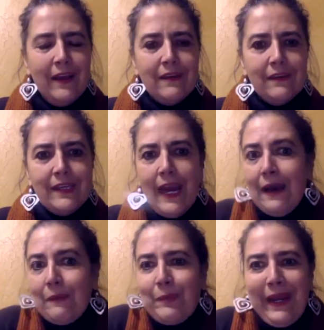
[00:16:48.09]

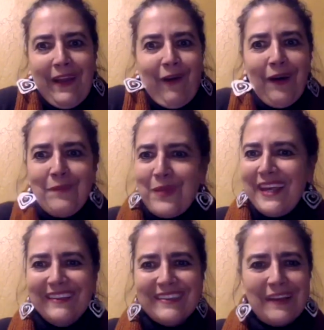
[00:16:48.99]
yeah, by all
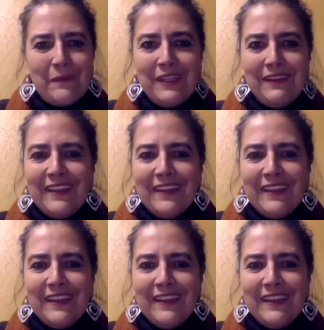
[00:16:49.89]
means, I mean,